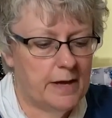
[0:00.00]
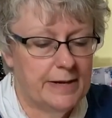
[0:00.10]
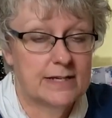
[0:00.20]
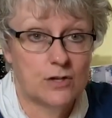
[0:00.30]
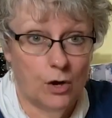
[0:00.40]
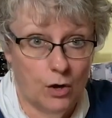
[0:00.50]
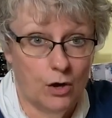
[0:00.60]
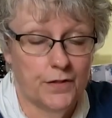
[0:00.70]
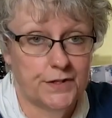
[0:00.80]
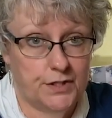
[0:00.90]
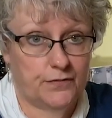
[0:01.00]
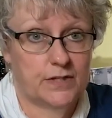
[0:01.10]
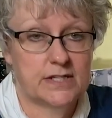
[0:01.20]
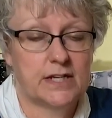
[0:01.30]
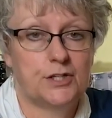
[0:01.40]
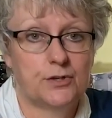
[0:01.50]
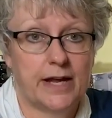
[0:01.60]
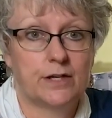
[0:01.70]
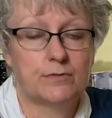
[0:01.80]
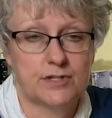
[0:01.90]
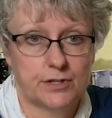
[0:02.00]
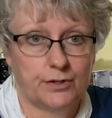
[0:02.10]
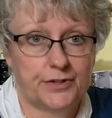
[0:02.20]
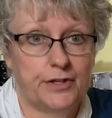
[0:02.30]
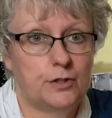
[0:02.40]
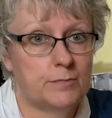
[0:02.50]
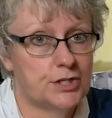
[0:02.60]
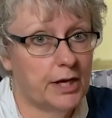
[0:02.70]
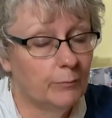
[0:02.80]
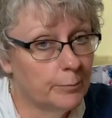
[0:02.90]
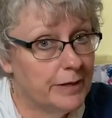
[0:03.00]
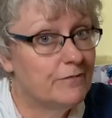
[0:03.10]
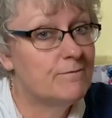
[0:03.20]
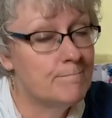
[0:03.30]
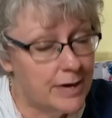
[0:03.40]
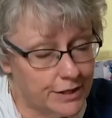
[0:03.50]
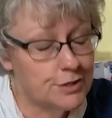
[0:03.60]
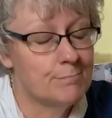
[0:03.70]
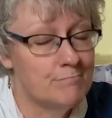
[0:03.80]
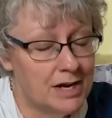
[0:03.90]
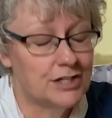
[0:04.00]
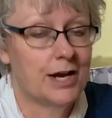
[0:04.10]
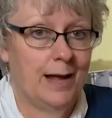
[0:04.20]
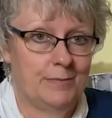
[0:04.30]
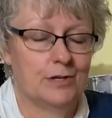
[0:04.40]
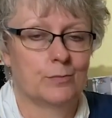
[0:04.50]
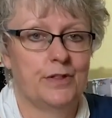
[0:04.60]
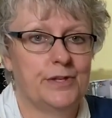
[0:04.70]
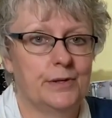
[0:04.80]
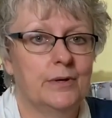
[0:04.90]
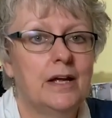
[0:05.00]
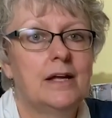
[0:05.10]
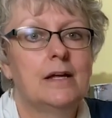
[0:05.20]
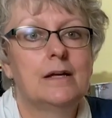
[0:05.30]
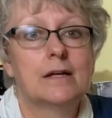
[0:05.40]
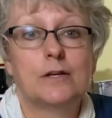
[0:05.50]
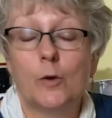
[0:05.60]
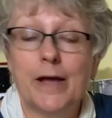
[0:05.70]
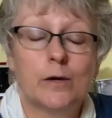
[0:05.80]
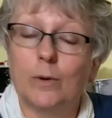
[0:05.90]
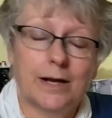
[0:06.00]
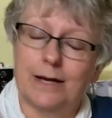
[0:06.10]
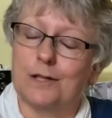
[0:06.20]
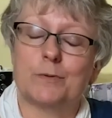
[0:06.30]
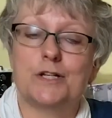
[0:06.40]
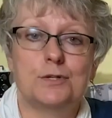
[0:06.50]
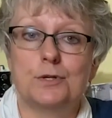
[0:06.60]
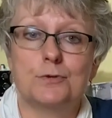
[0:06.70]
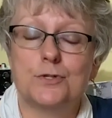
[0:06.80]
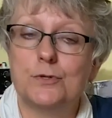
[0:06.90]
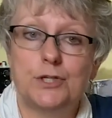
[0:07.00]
That makes all the difference in your end result, and your machine will be much, much happier with you no matter what kind of thread you use.